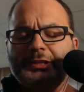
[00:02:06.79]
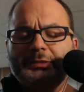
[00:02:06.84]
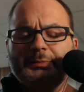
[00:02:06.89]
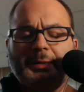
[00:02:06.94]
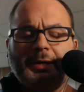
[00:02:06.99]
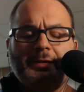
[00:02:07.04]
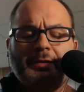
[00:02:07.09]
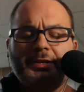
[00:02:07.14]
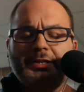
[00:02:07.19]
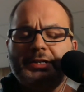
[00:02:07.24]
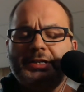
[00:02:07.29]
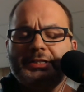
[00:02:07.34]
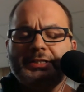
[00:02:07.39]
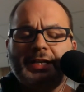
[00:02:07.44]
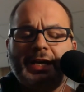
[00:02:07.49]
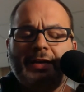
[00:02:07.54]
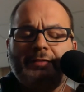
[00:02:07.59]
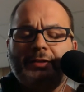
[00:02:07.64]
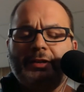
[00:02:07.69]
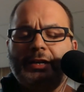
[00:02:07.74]

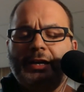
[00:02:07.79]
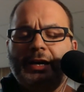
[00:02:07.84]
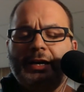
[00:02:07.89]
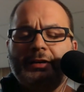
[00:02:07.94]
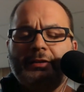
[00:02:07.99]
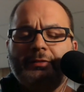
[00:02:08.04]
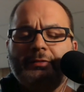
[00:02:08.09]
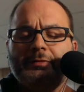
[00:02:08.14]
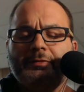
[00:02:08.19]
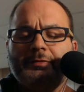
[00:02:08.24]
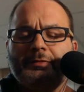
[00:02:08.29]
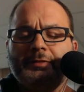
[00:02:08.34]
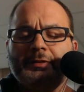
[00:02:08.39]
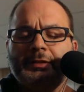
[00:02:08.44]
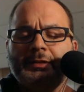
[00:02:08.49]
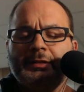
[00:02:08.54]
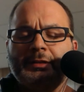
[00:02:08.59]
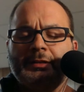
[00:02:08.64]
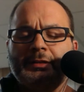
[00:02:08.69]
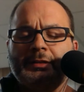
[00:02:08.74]
transparent. It doesn't have a lot
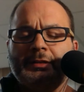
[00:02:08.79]
of